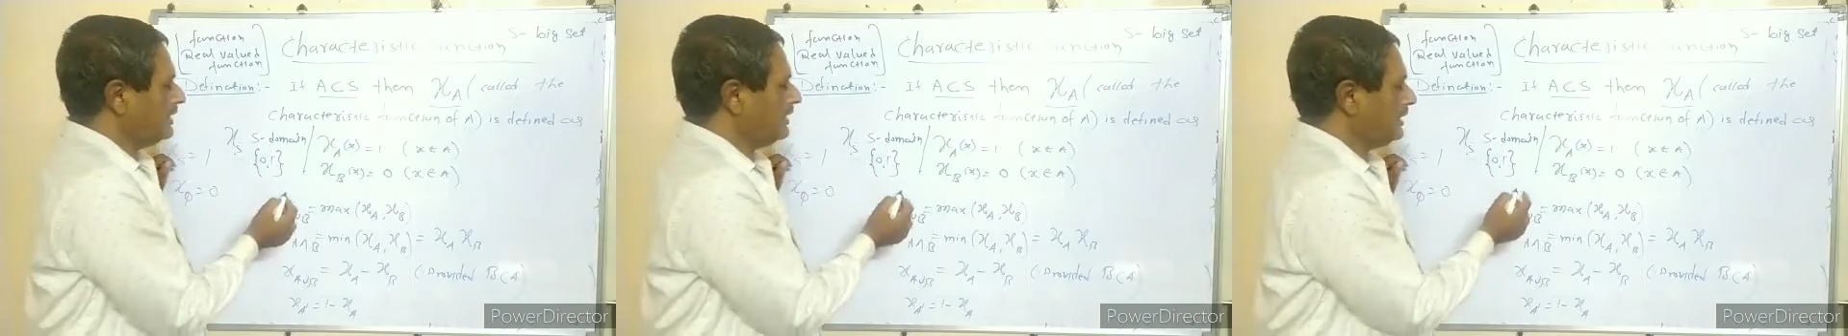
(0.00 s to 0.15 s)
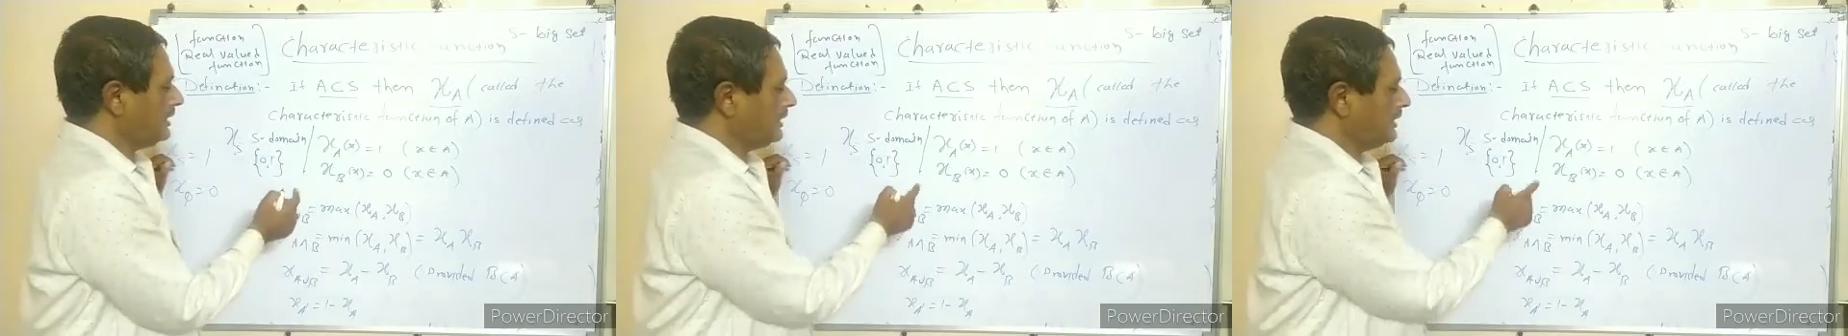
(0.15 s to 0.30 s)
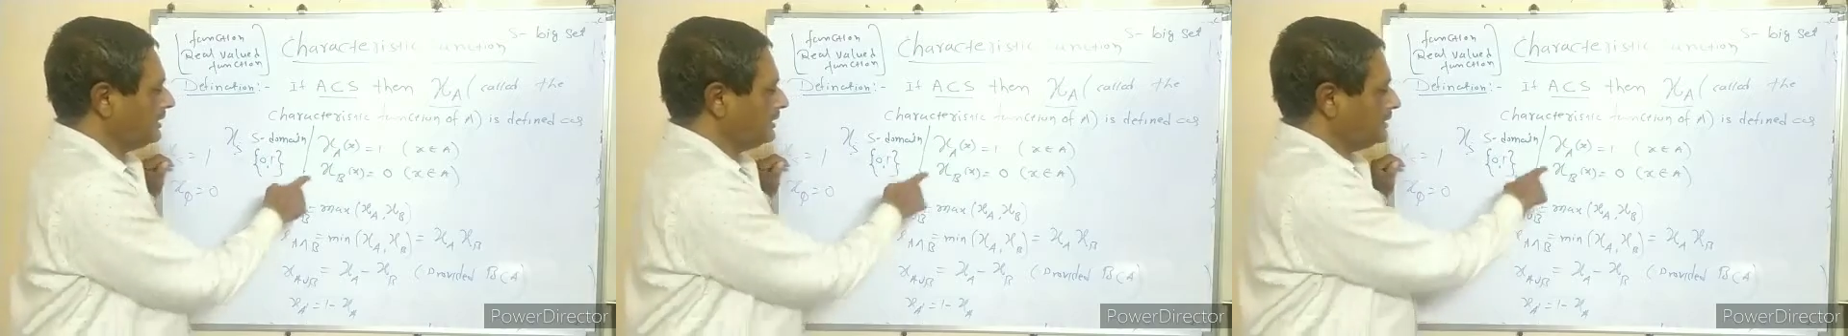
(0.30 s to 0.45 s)

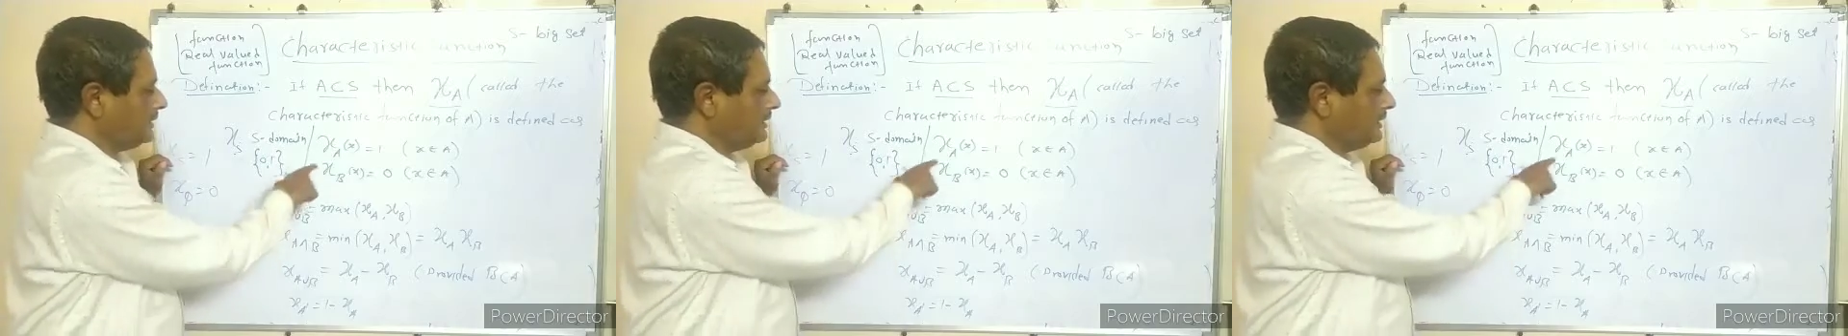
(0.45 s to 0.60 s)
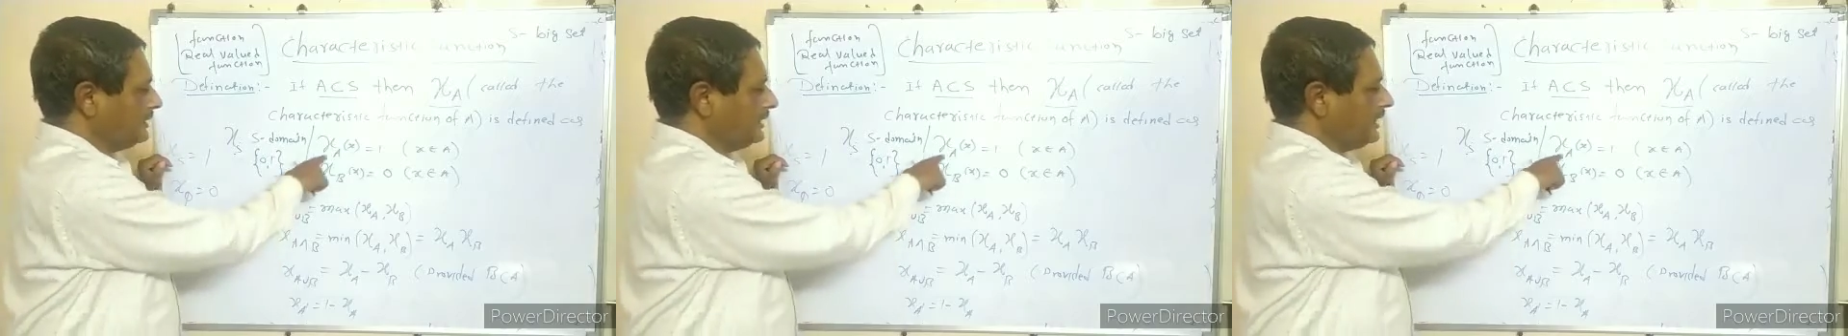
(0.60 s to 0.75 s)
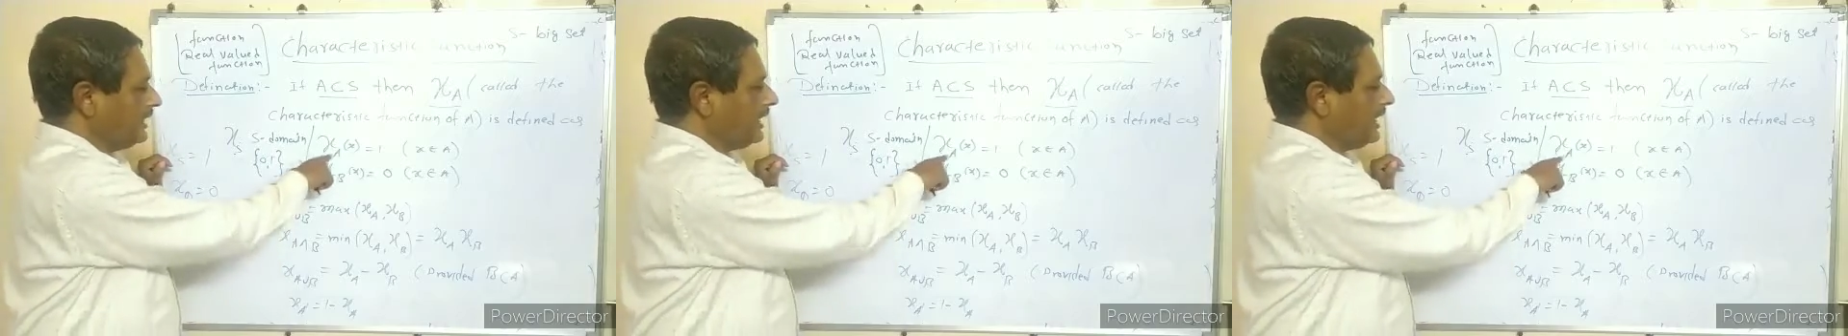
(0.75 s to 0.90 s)

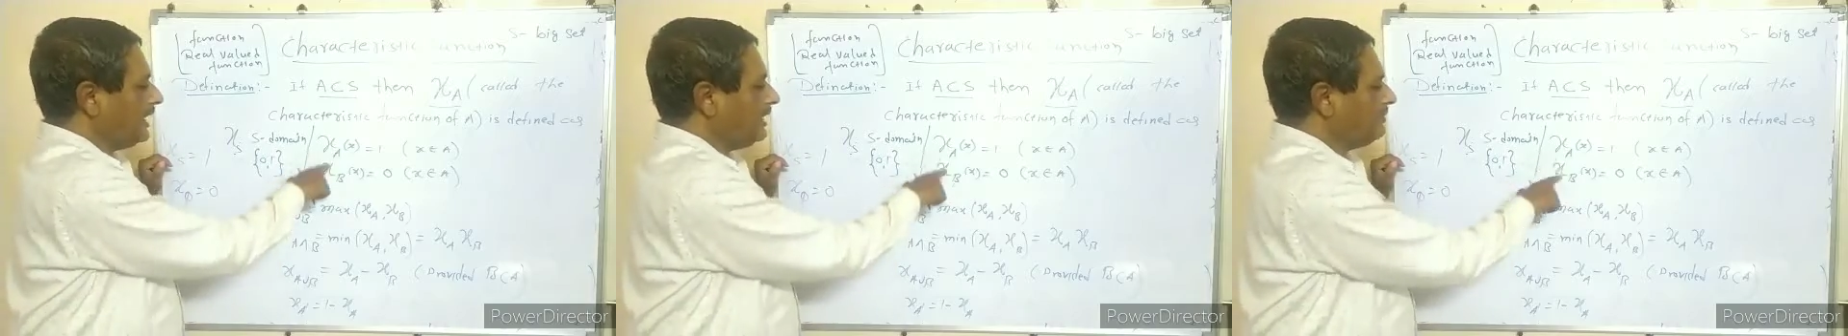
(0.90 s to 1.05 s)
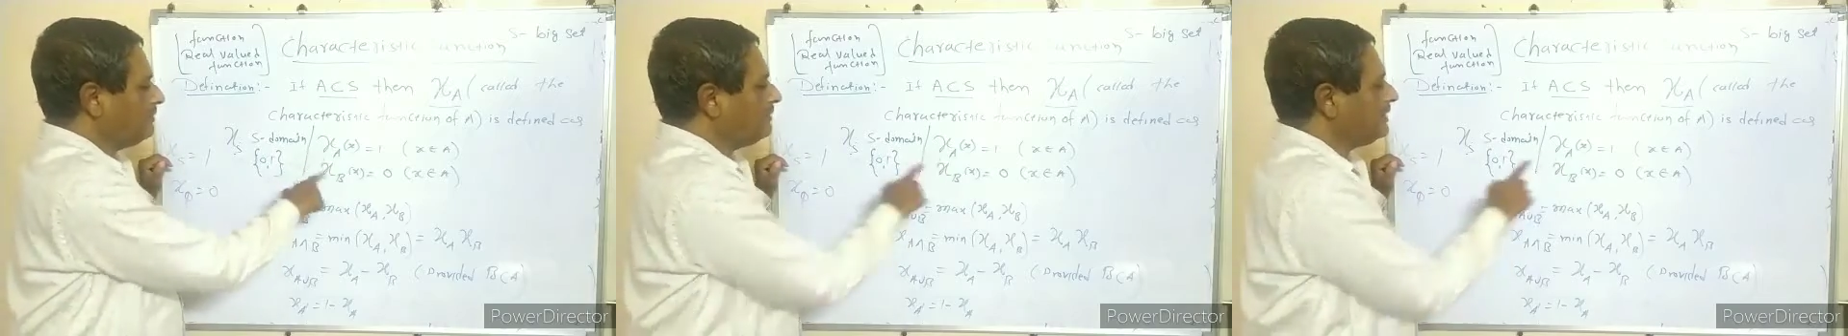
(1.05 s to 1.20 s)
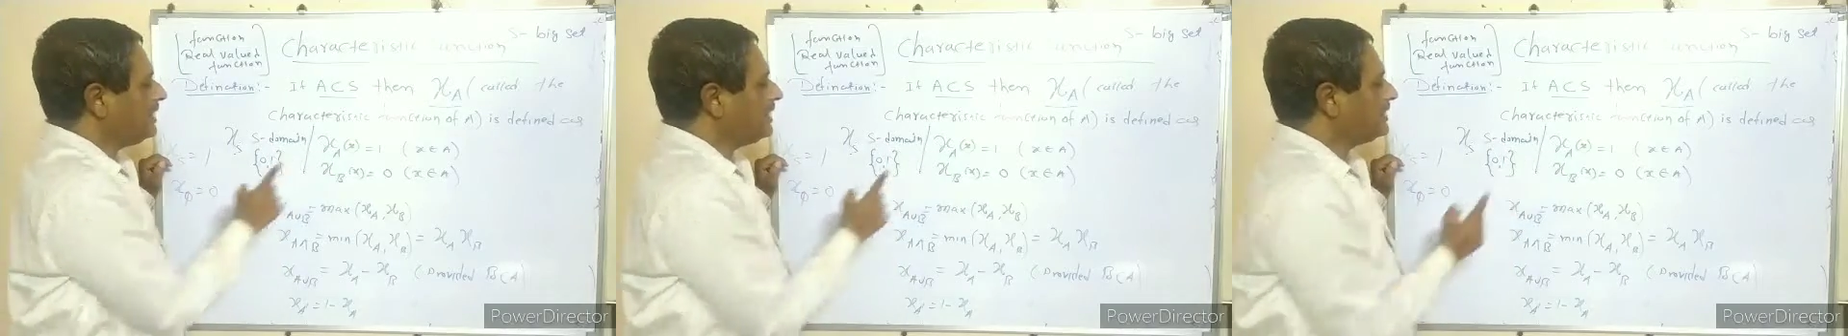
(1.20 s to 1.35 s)
A
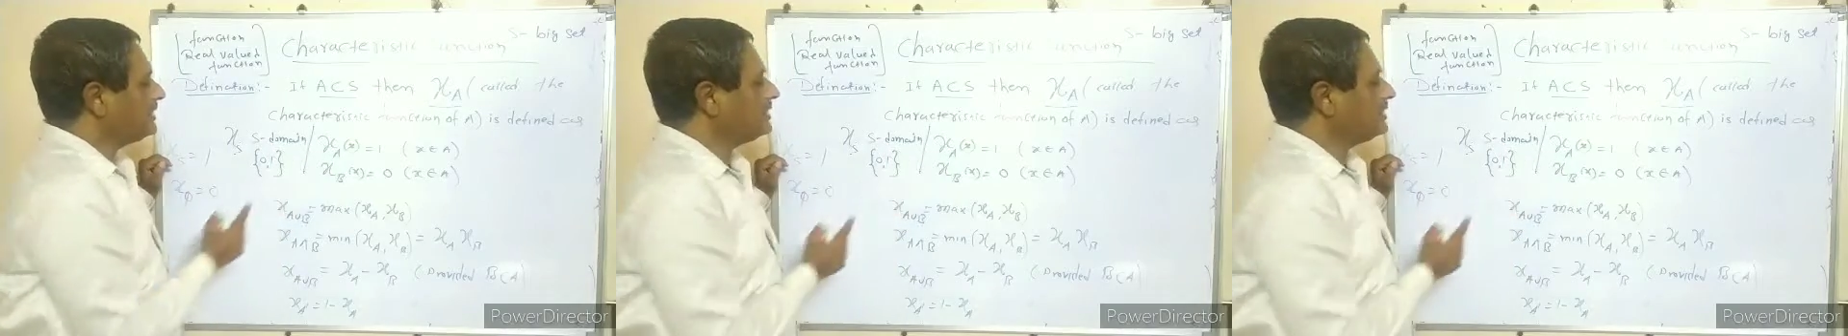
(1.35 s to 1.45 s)
and B